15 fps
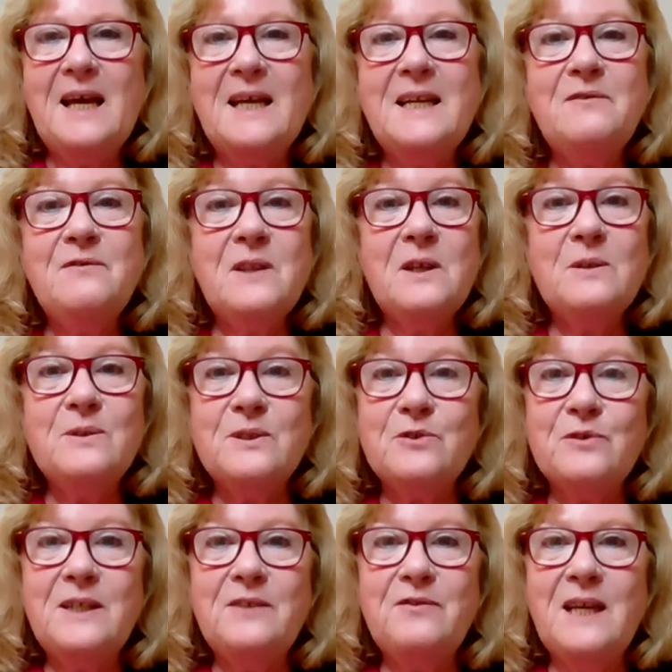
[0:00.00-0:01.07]
And if those
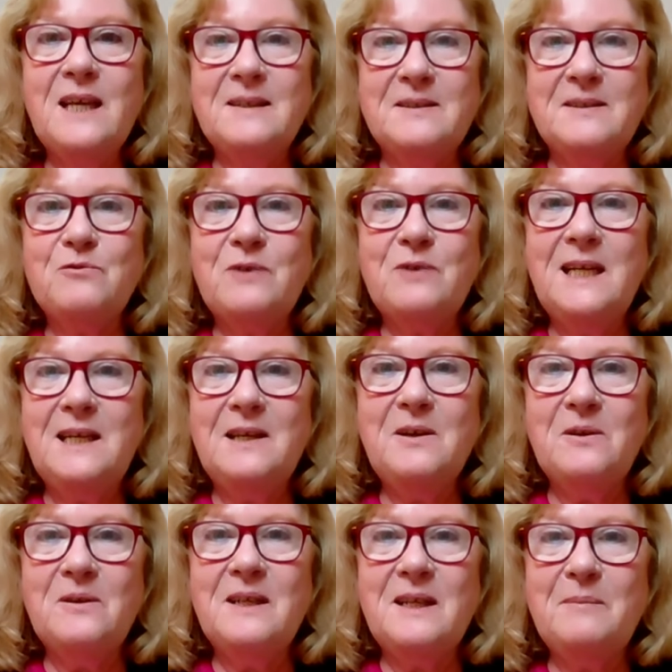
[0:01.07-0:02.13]
three things are really
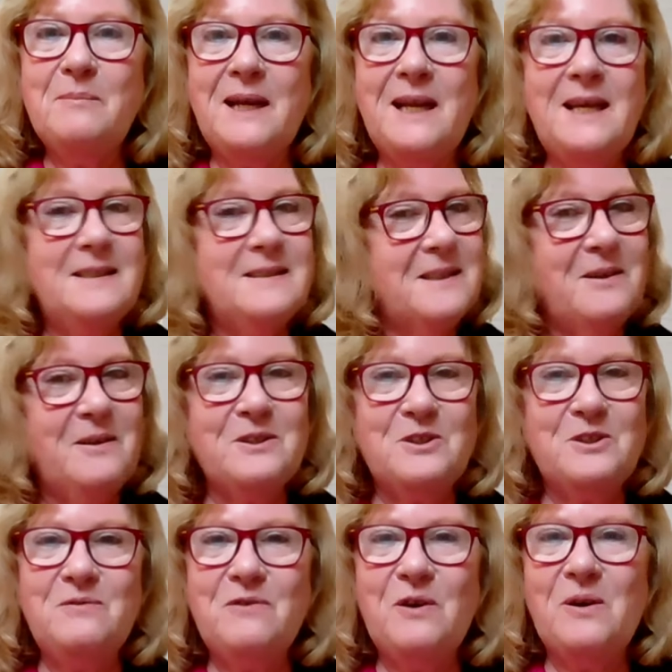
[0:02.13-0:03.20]
good and in place,
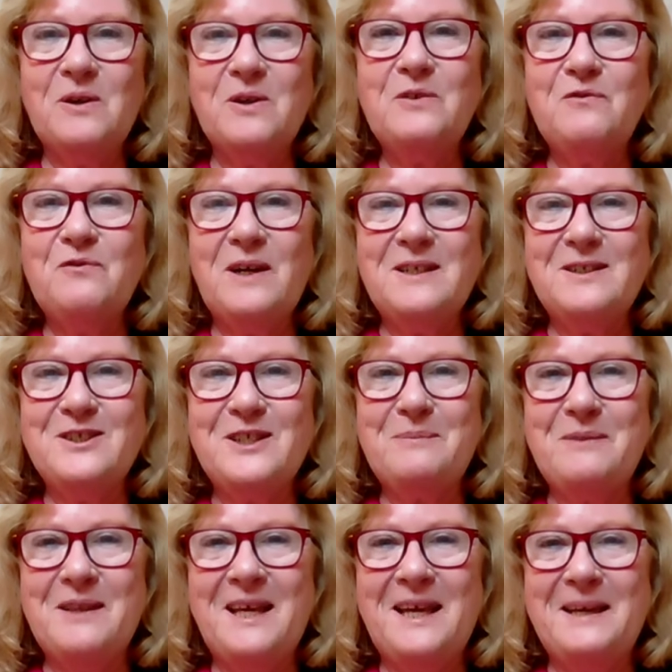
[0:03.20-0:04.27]
gosh, you've got a good
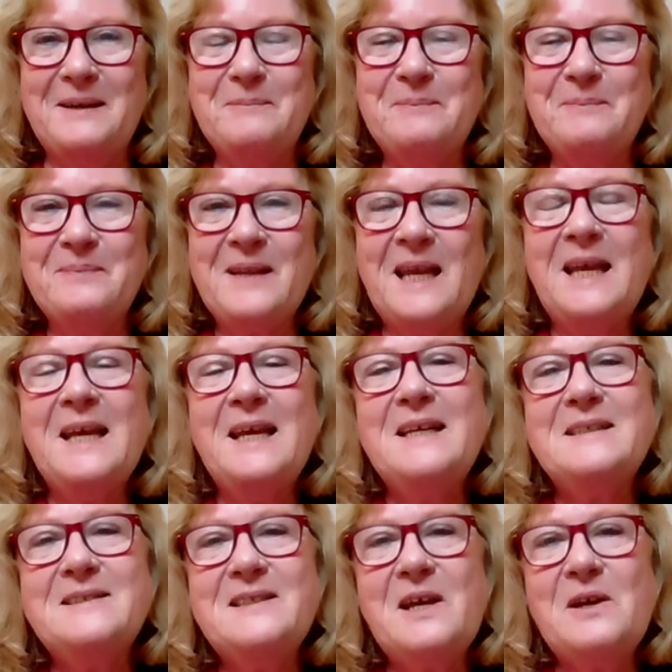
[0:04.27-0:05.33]
friendship there.
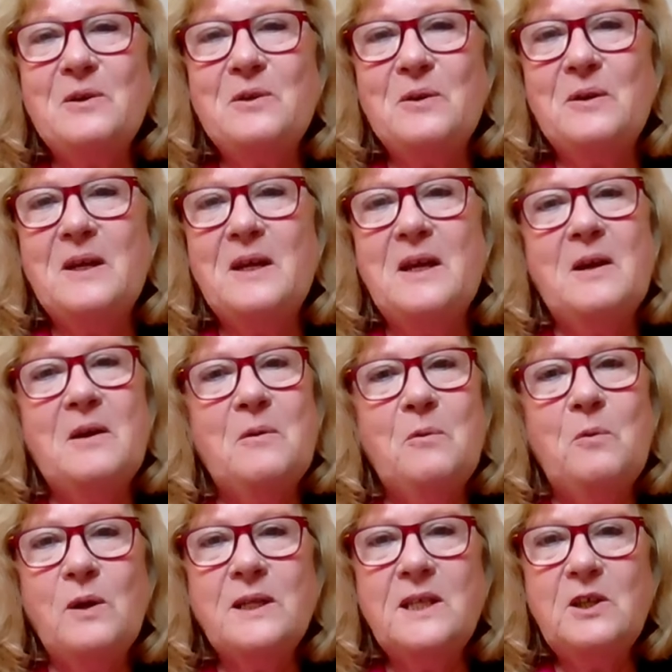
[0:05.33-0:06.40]
So
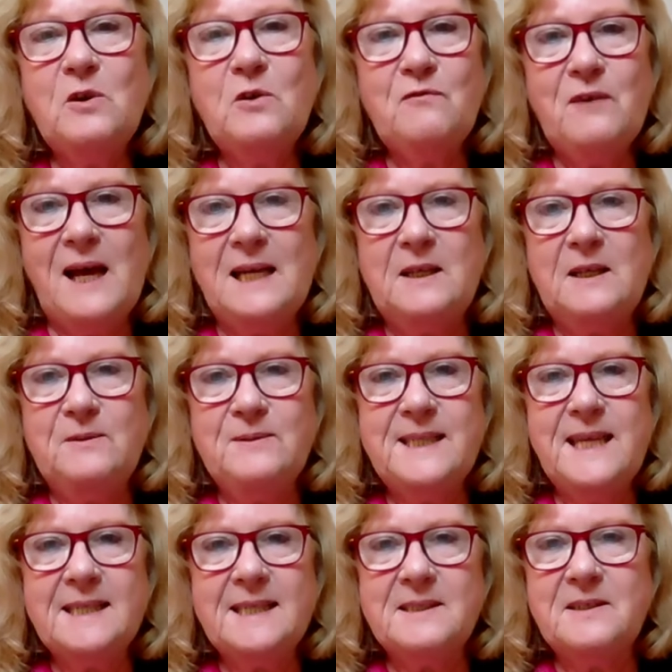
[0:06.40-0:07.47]
what are your values?
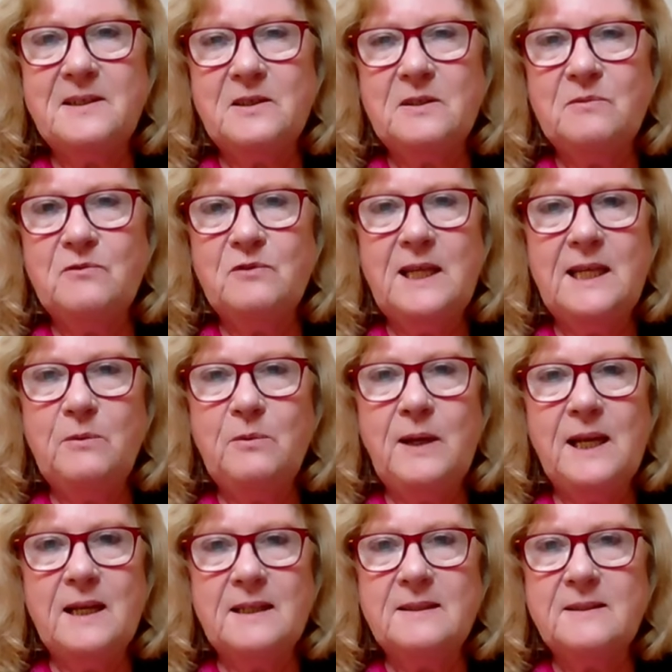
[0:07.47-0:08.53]
Get to know them really
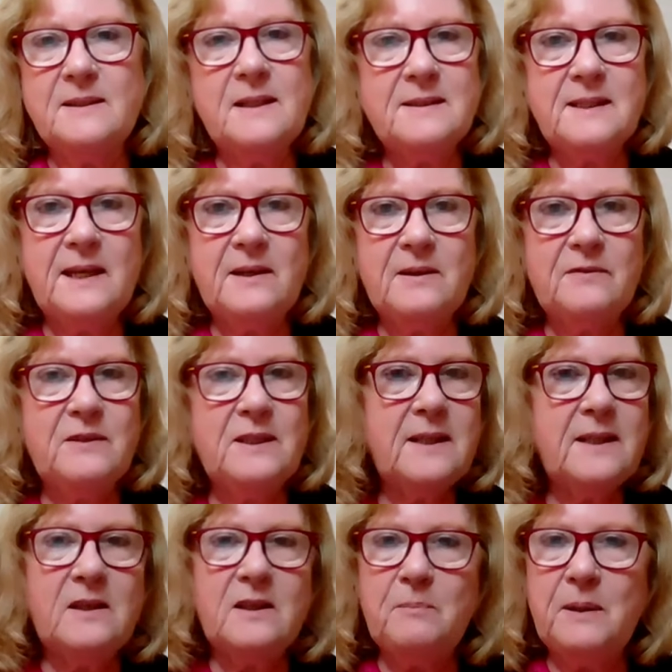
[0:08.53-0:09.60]
well and suss out if this
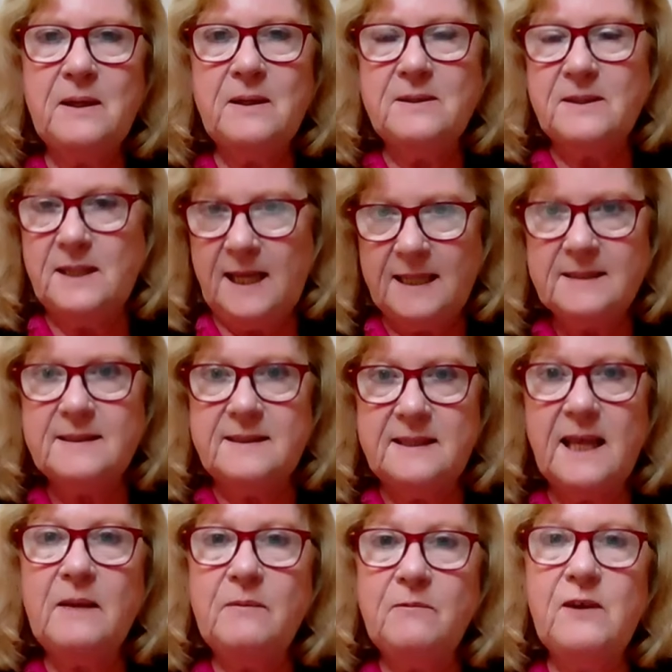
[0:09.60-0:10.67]
other person has the
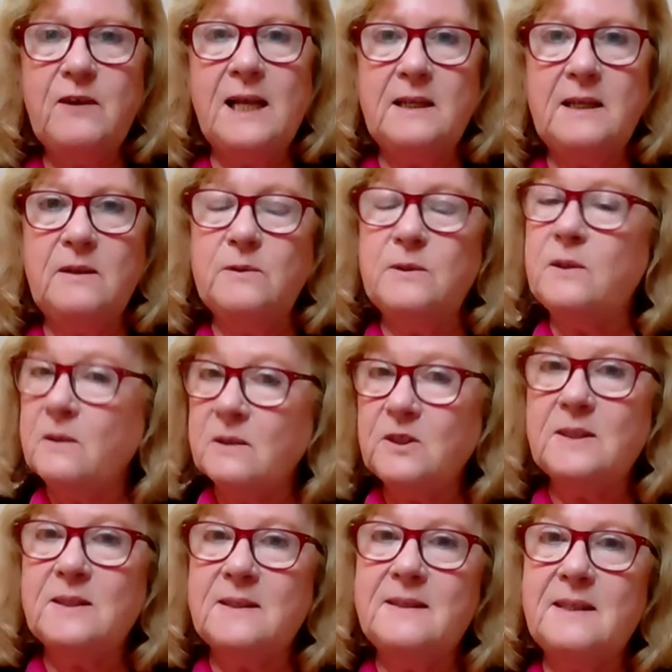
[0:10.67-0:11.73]
same values, not
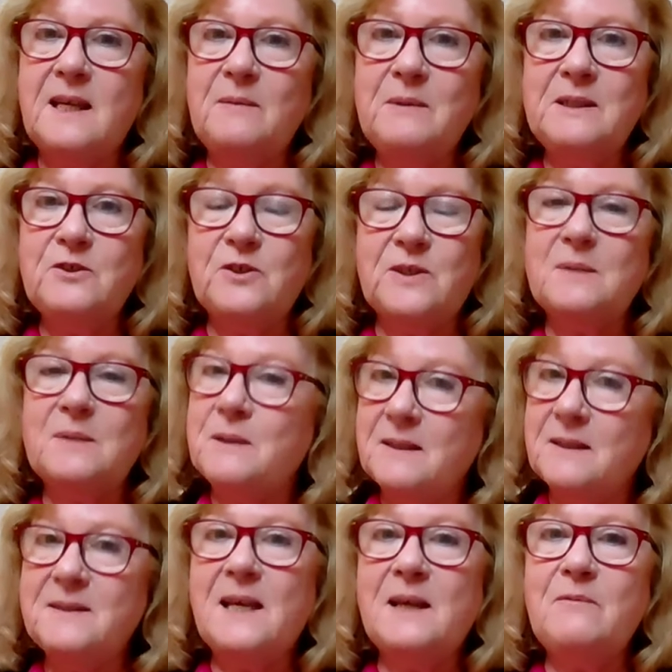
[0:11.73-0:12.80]
just the same interests, but
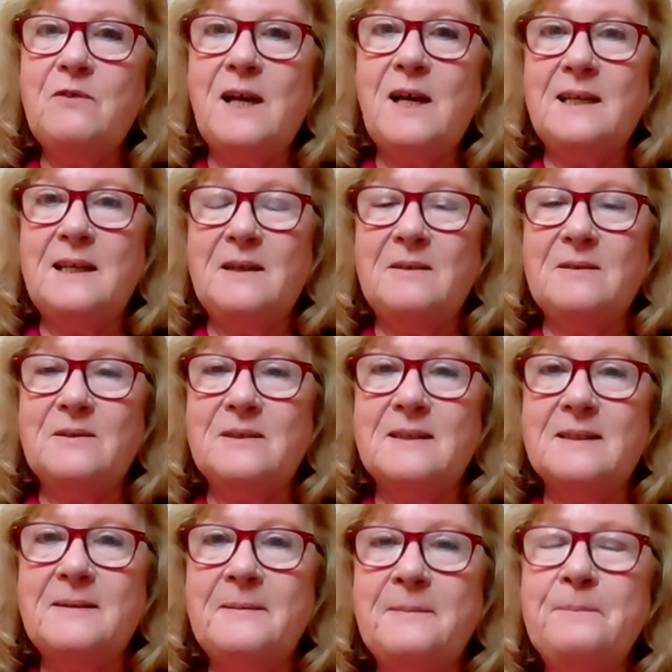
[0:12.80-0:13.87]
the same values.